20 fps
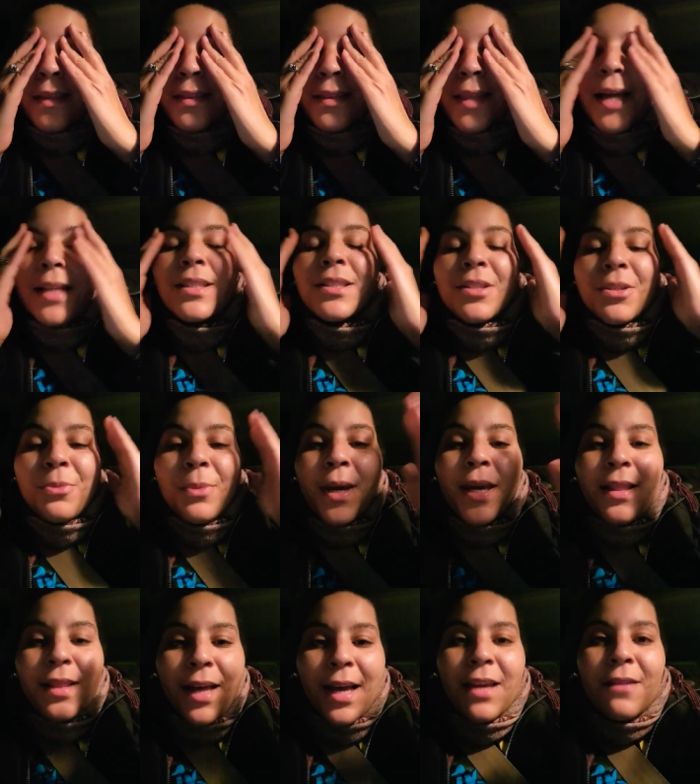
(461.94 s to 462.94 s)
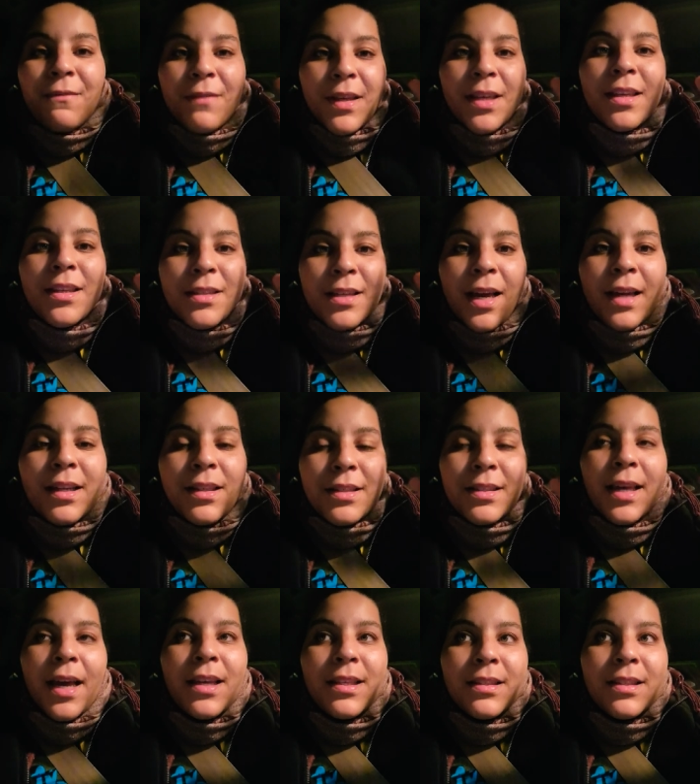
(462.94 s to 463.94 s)
that's the way life is at its
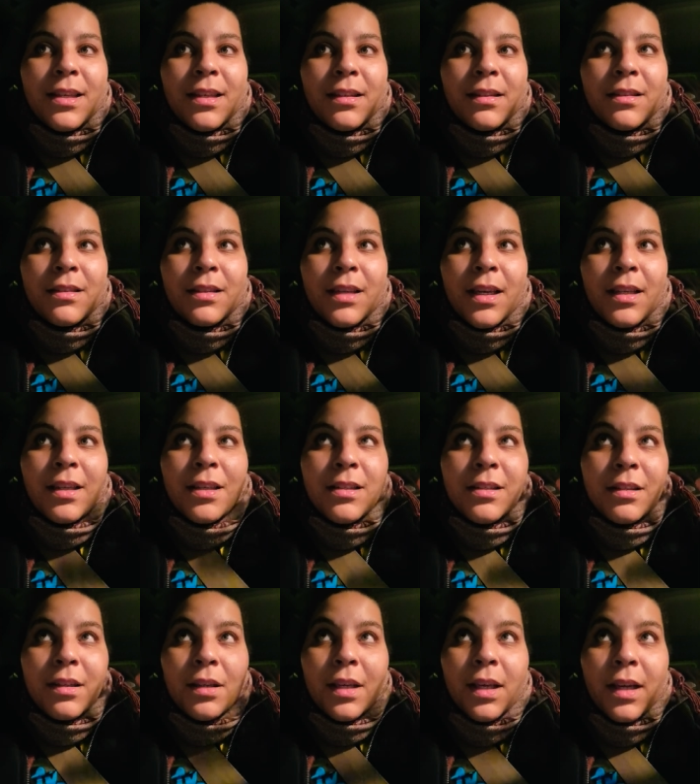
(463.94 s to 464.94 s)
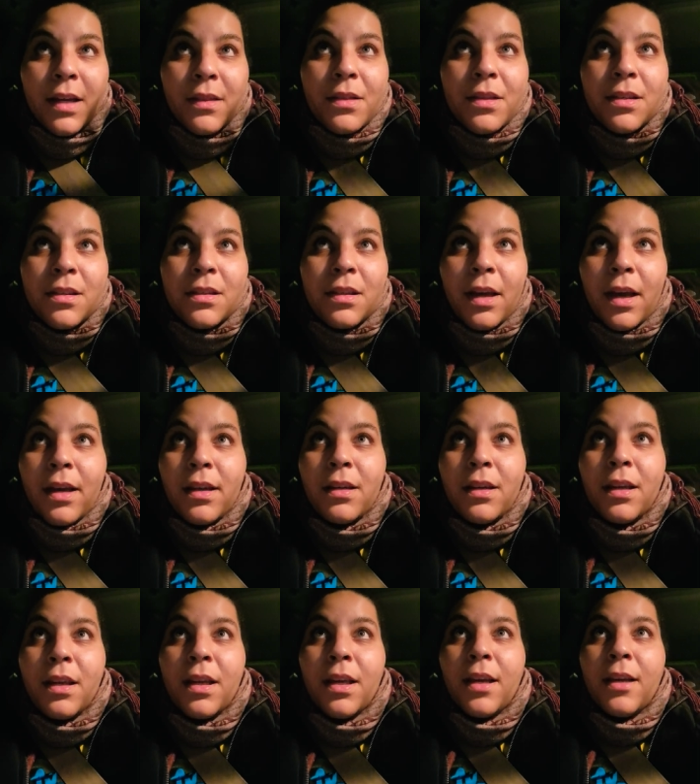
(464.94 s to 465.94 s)
essence. It is looking at the
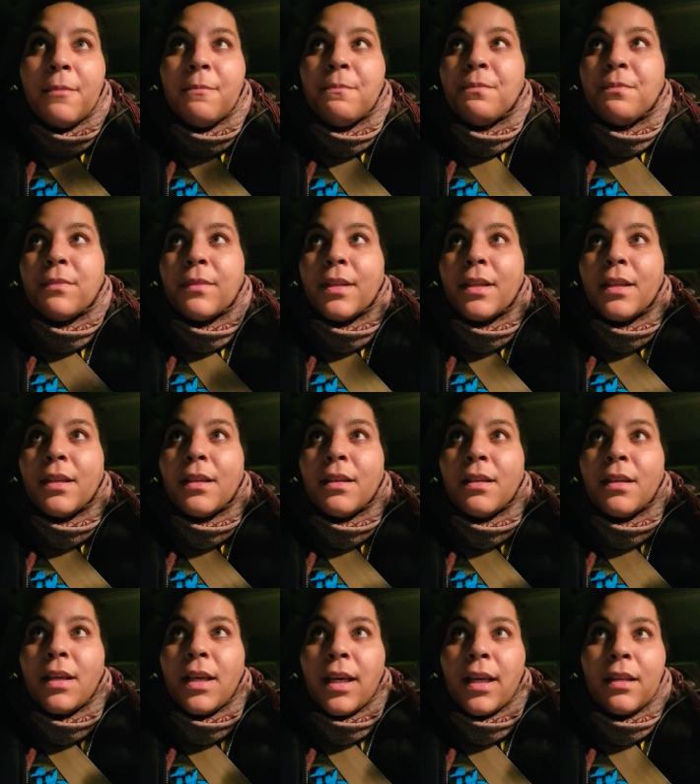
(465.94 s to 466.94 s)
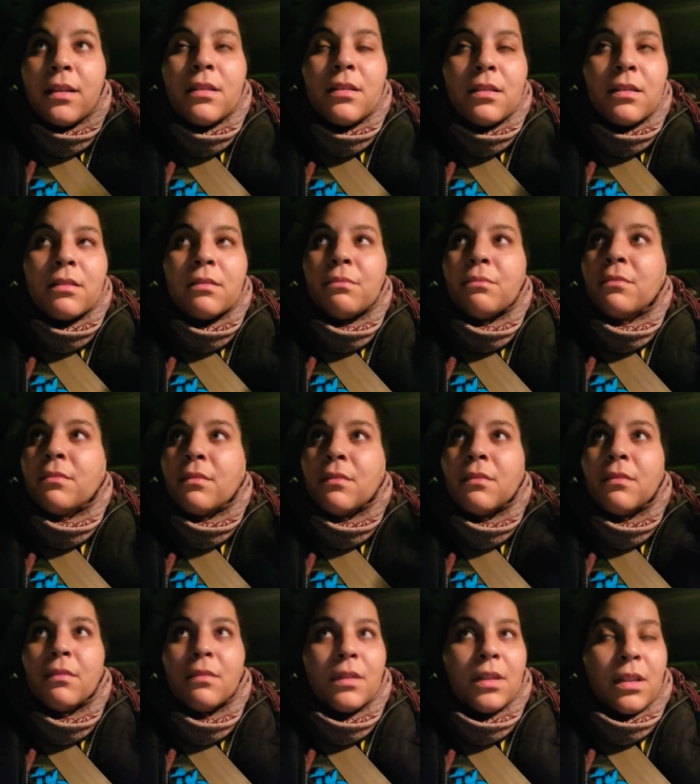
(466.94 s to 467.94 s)
sun and
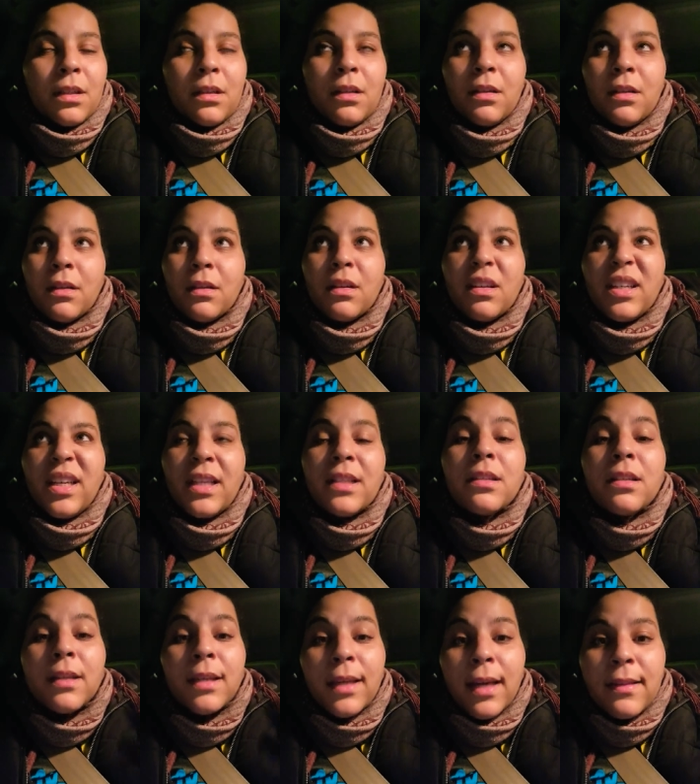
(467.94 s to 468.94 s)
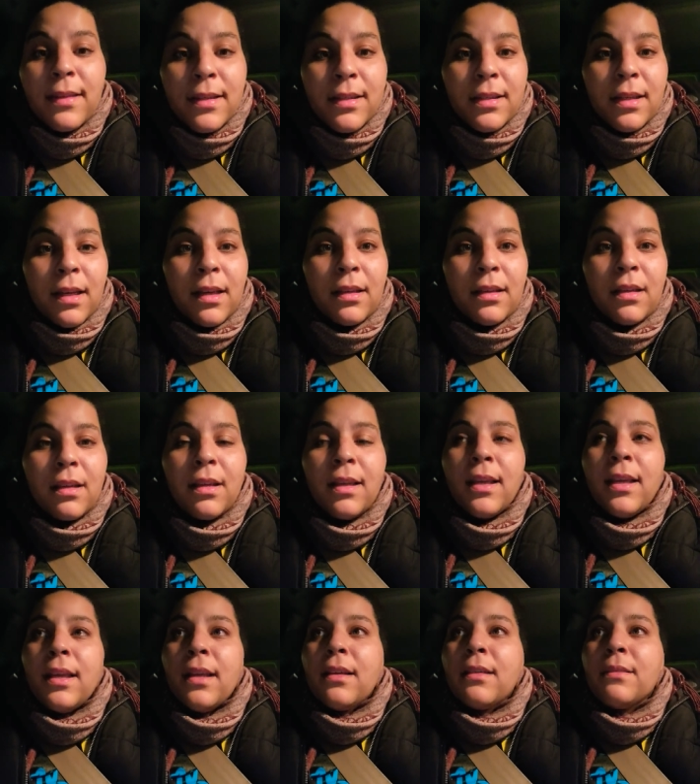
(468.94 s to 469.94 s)
it's looking at the sun
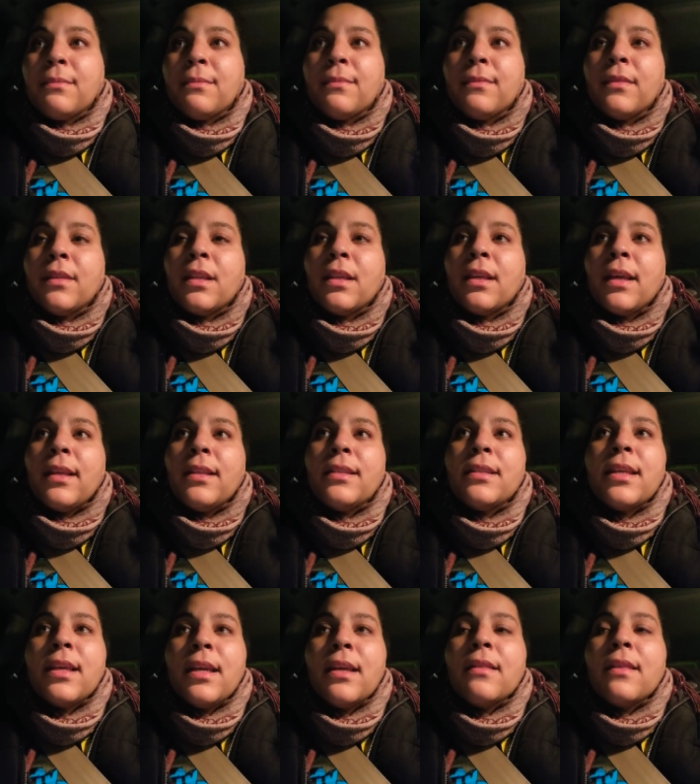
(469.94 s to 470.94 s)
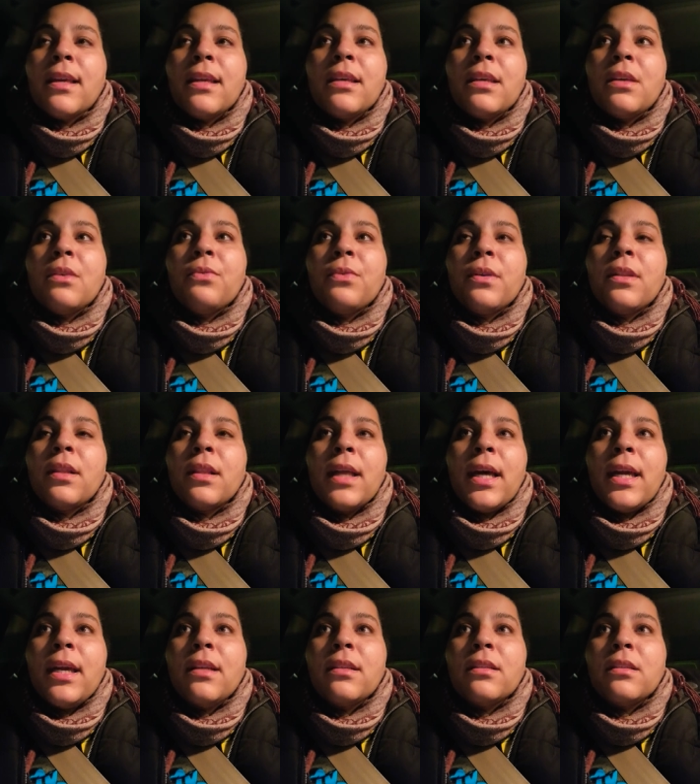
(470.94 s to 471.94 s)
and saying, Thank you for the
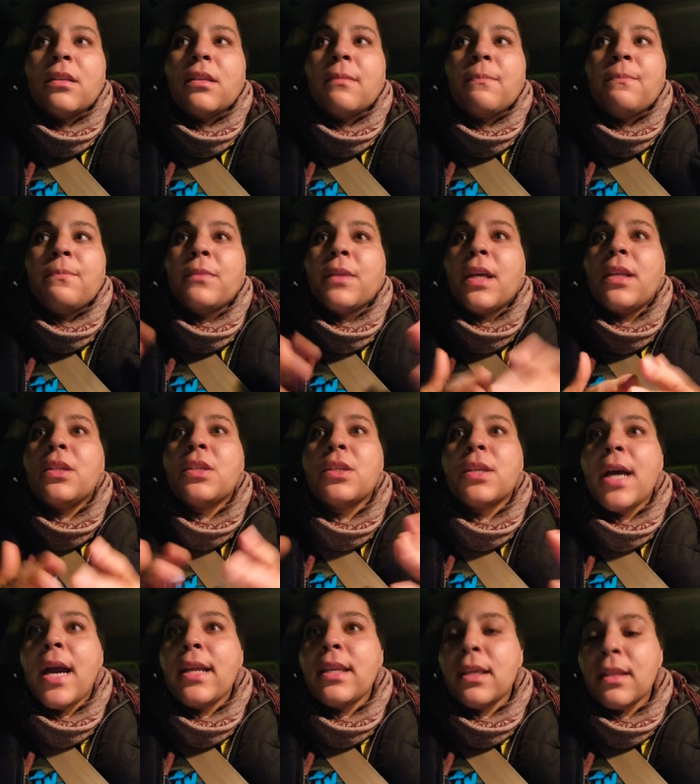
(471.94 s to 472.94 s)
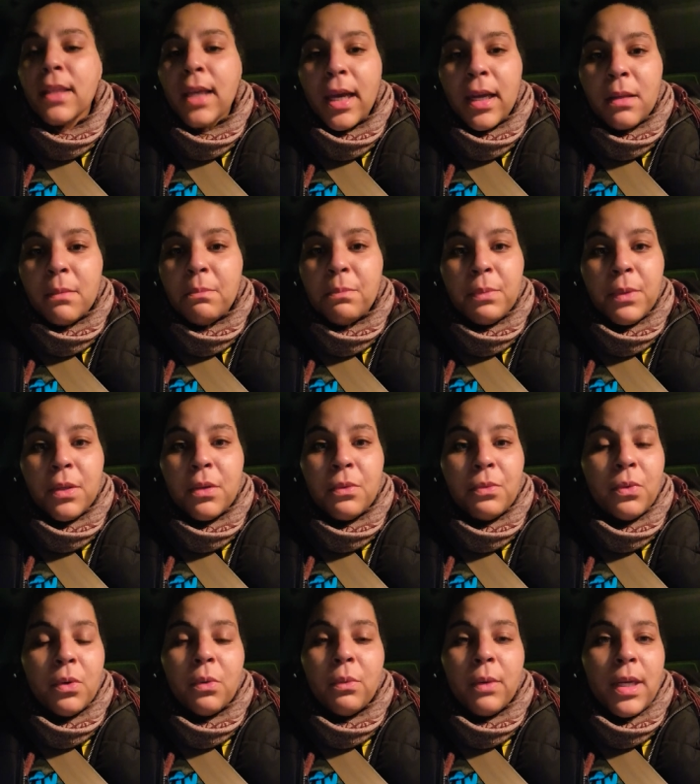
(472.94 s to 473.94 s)
light and shining that
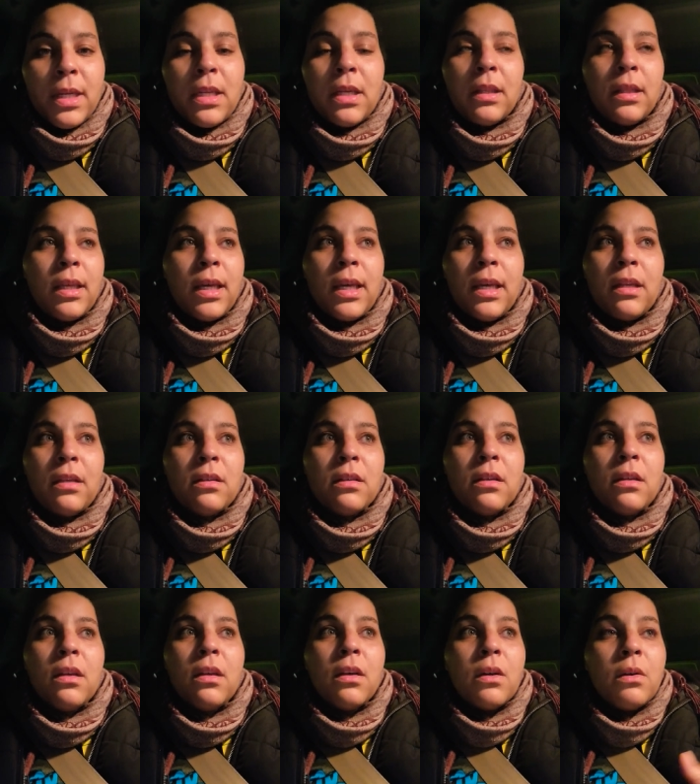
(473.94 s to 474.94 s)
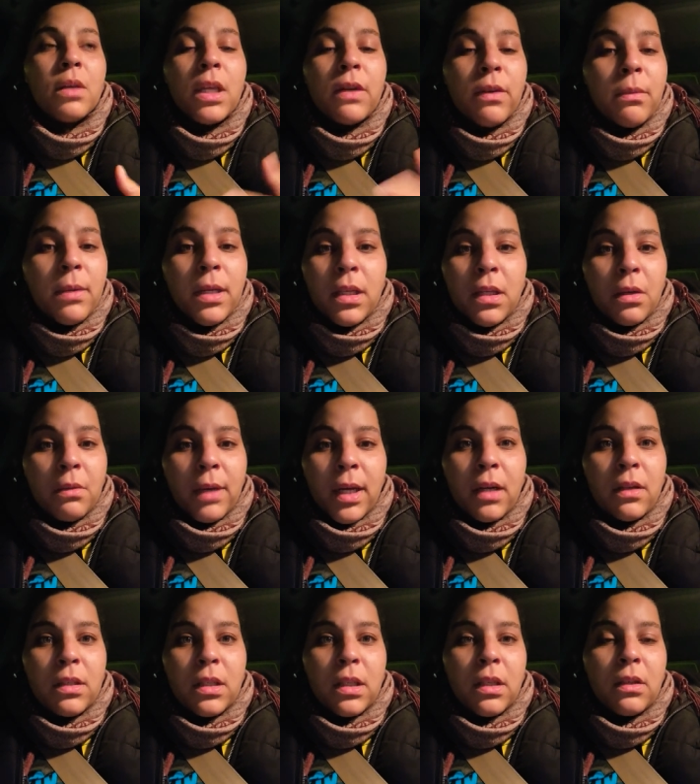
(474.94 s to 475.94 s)
beautiful, radiant light with everybody
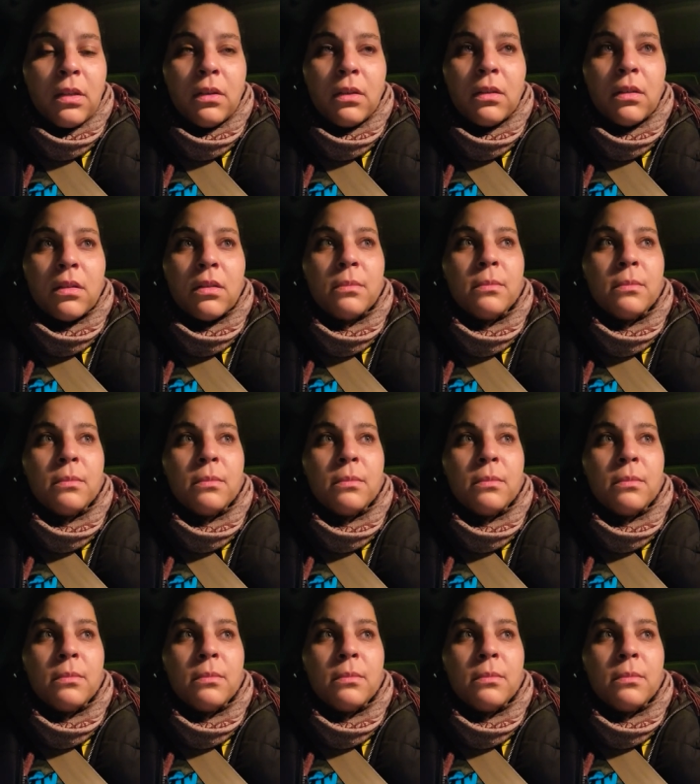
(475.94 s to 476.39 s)
around you.